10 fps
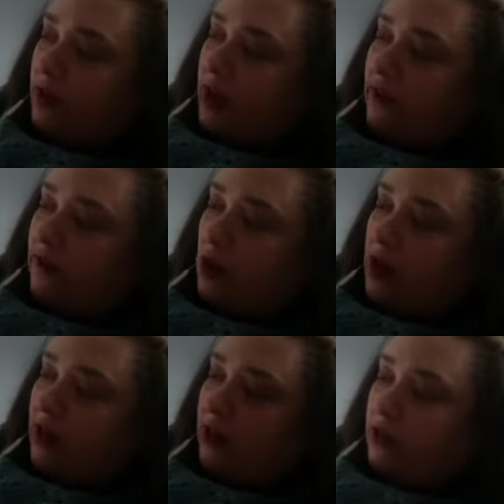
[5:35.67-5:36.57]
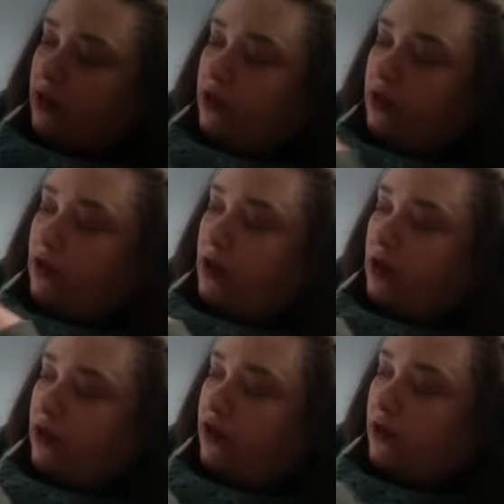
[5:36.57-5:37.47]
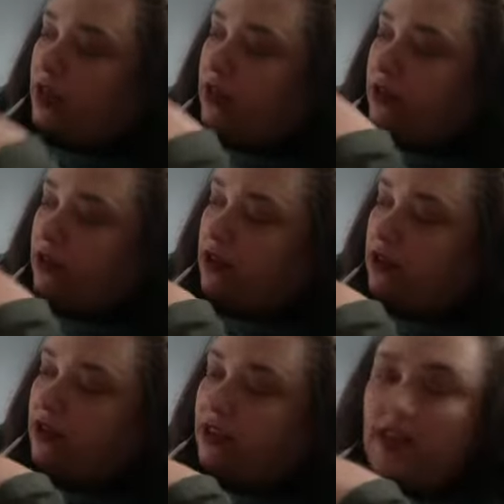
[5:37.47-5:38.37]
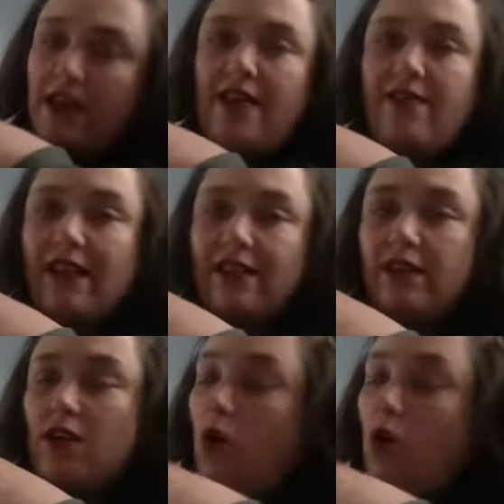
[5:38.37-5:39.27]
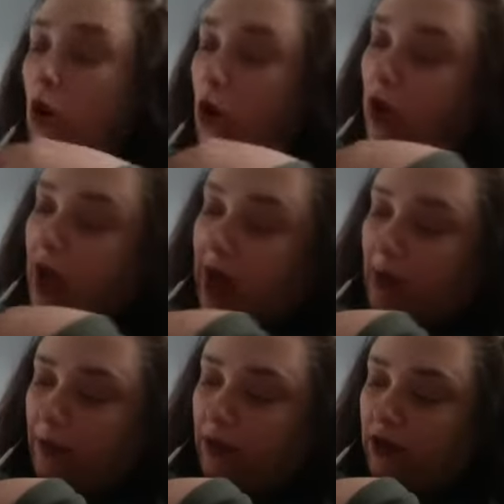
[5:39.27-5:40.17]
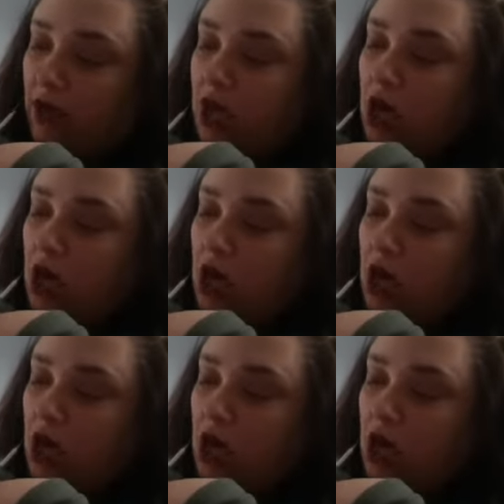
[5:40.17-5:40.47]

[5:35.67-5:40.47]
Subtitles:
We have 1, 2, 3 thirds. That's the whole apple.